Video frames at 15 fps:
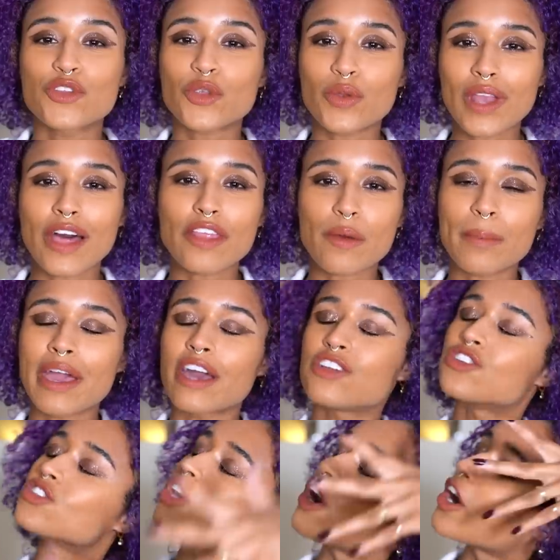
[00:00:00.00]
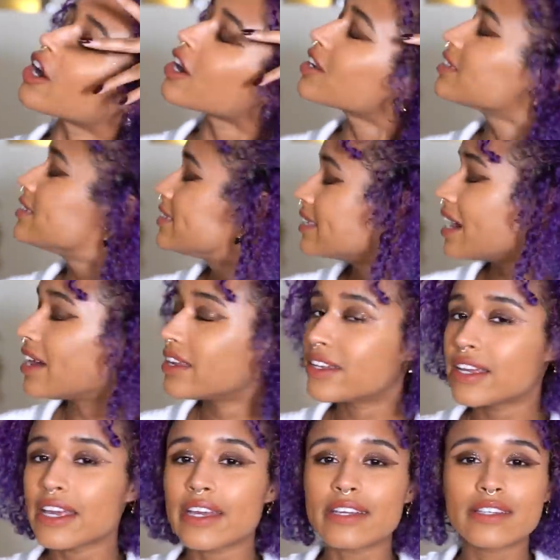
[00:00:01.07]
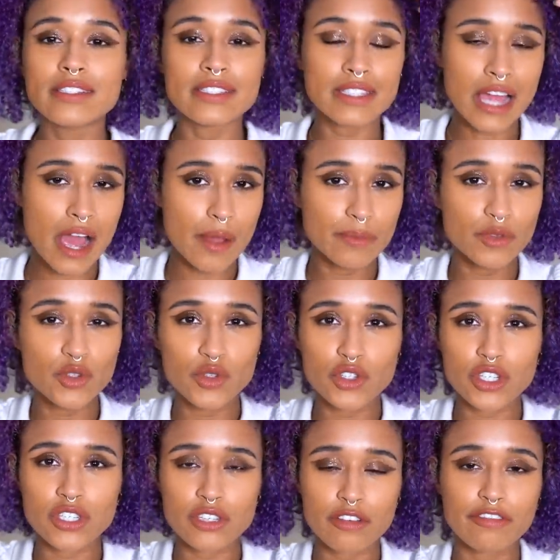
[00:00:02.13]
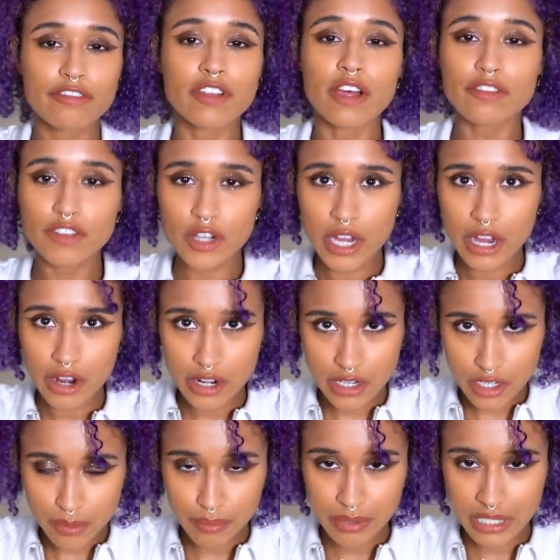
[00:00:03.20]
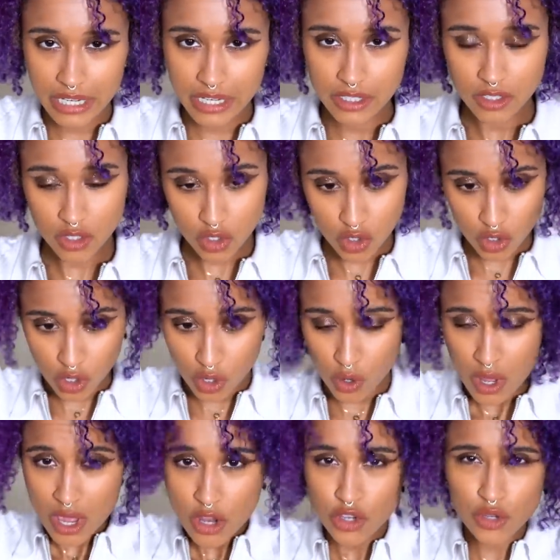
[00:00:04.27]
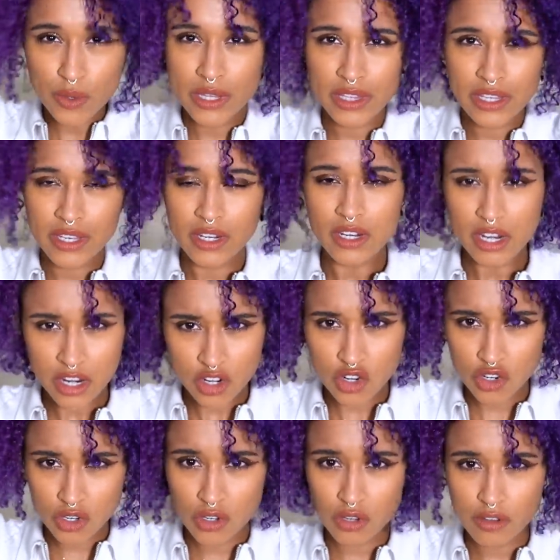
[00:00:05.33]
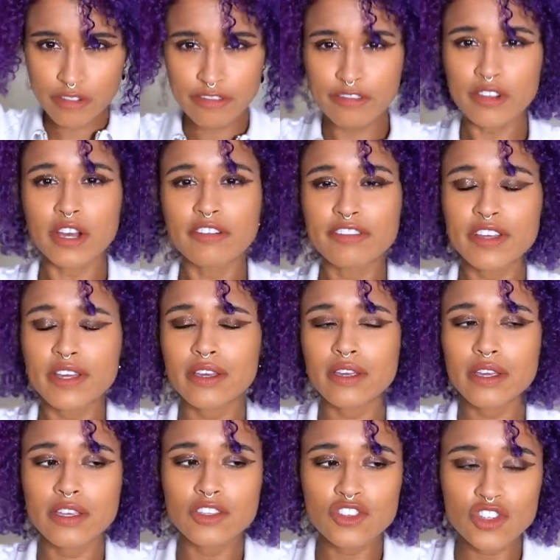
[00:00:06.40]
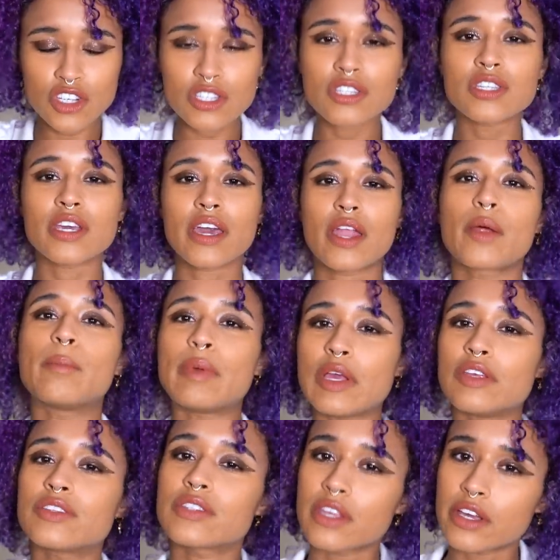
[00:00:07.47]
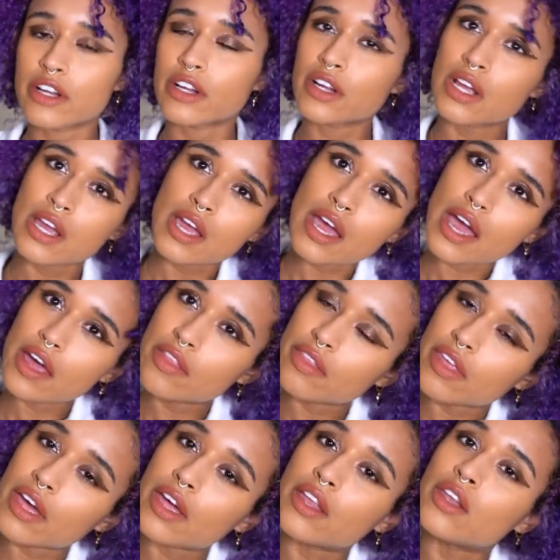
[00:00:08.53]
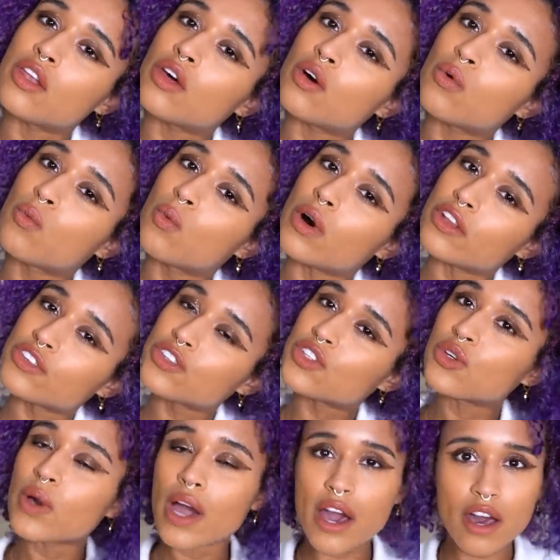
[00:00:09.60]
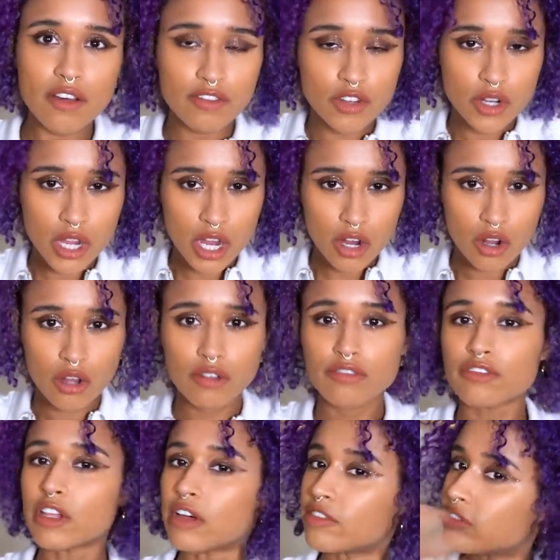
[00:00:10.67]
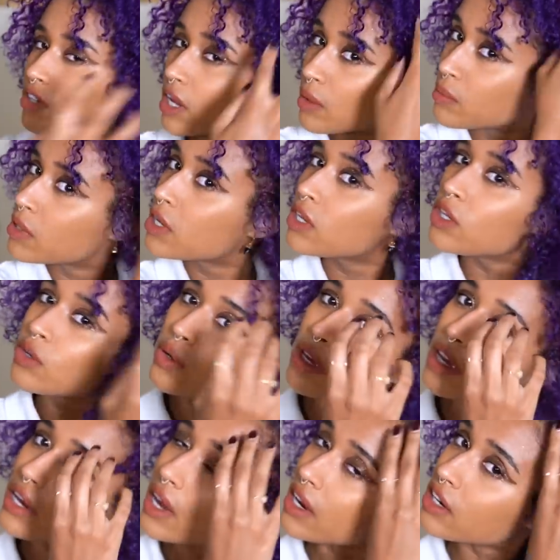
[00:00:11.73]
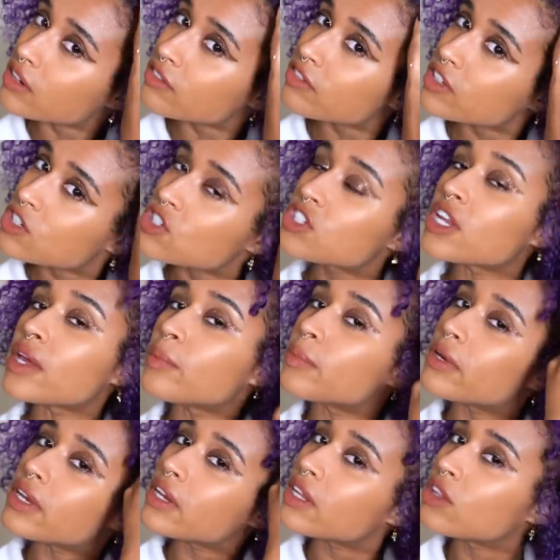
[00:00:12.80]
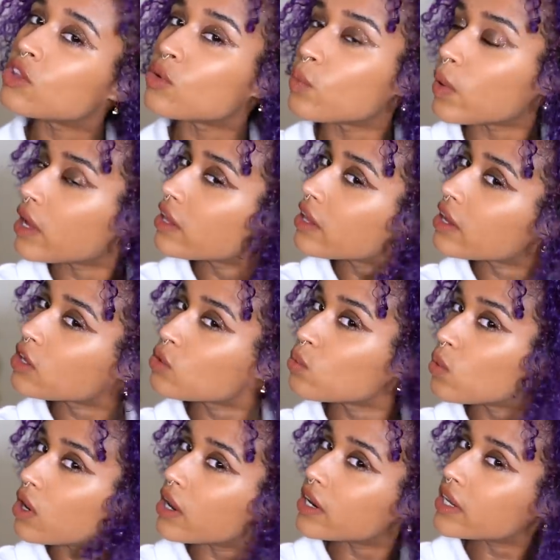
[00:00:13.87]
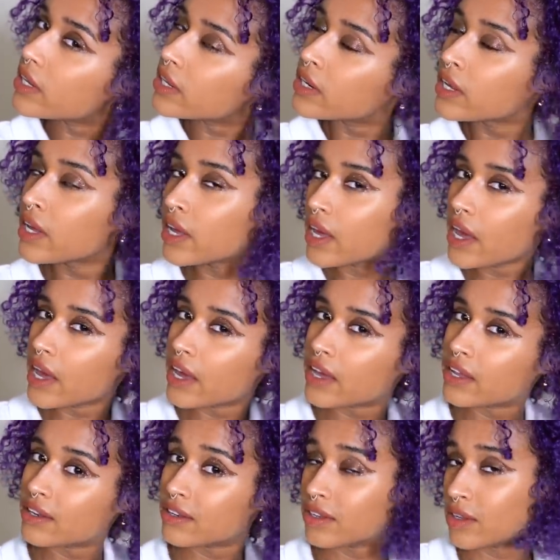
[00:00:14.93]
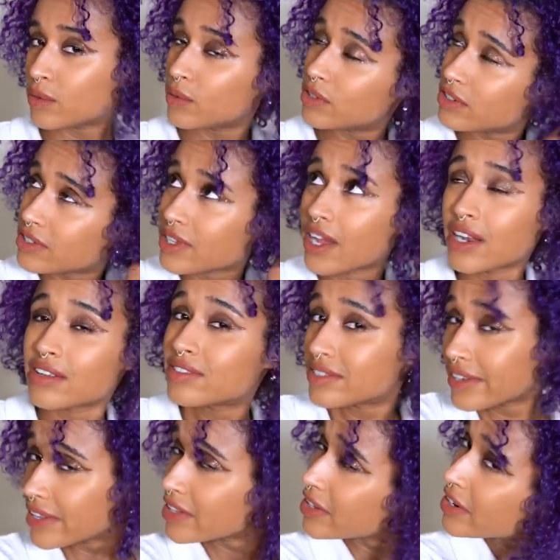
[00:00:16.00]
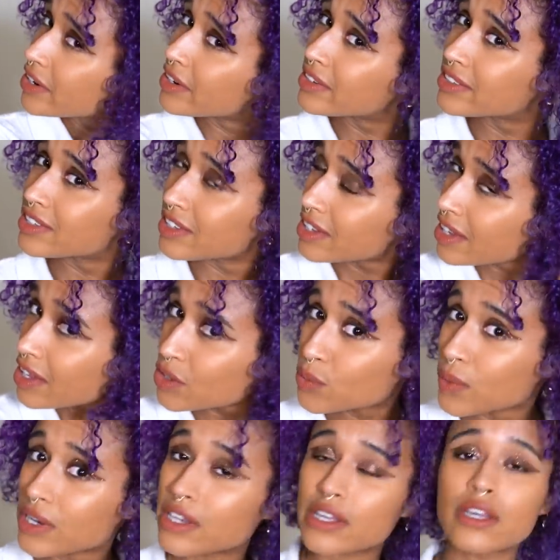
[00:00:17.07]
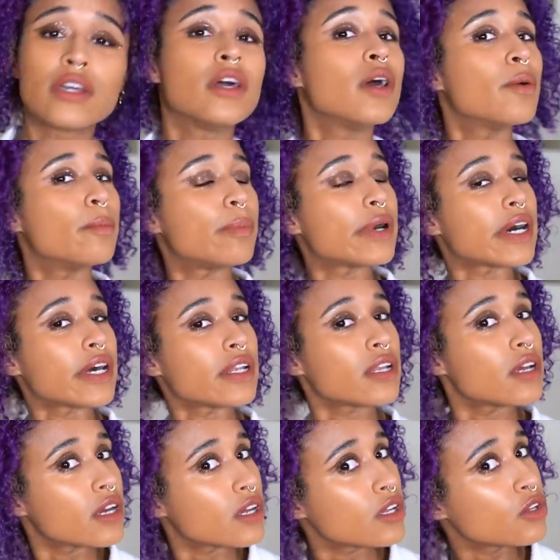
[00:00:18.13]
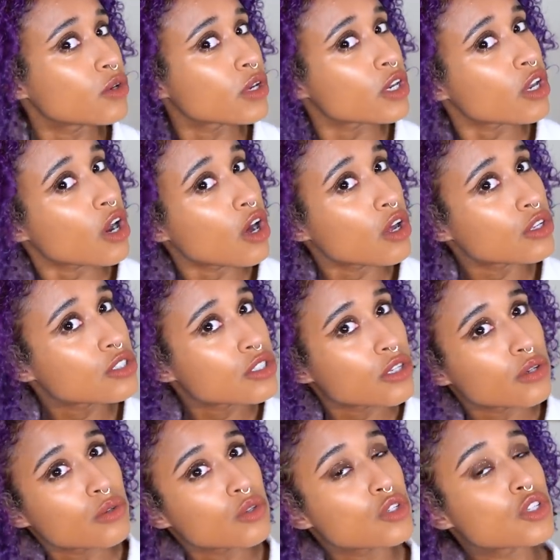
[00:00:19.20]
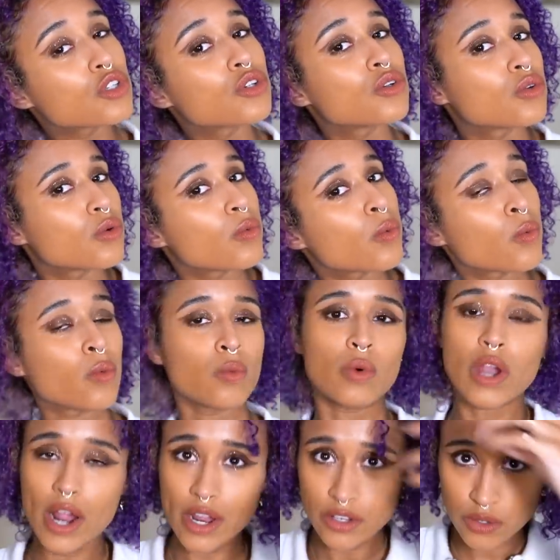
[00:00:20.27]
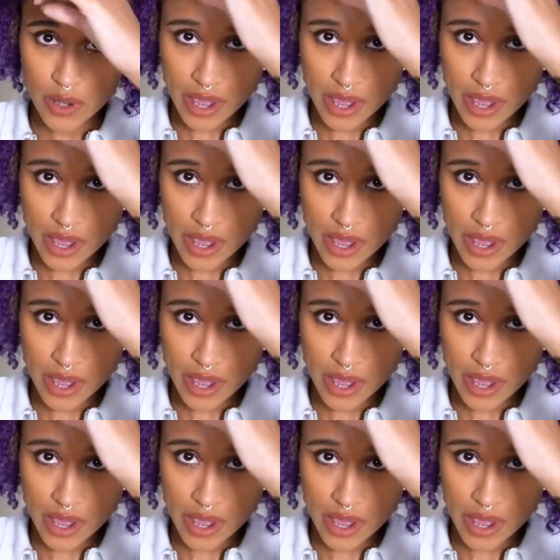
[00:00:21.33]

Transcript: So now that my edges are done, it is time to just fluff your hair into place. So doing the initial fluffing is just to get a base layer, and then once you have your hair all fluffed up, you can kind of shape it in the way that you want it, and it will just kind of stay there until it gets windy. But you can also do what I do.